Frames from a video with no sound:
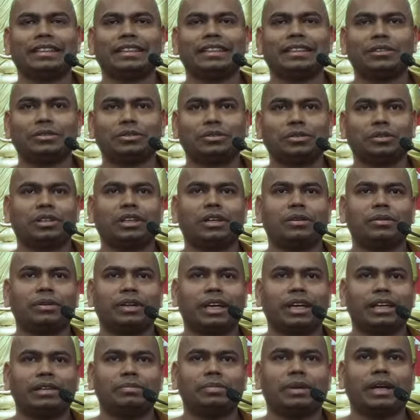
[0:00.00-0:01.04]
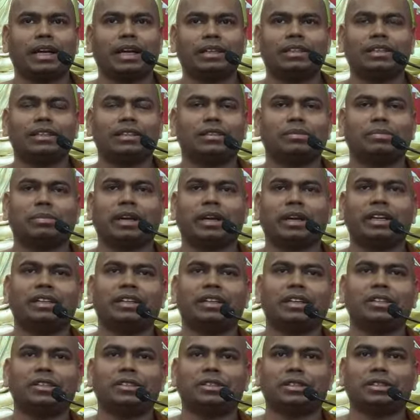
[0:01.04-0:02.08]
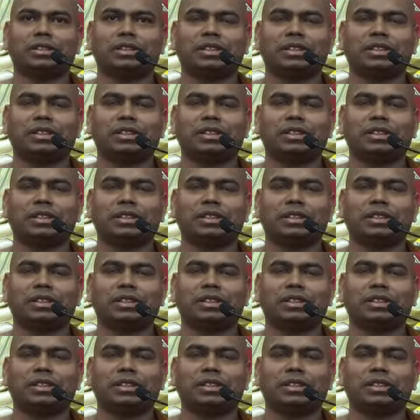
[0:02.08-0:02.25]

so that we can practice meditation.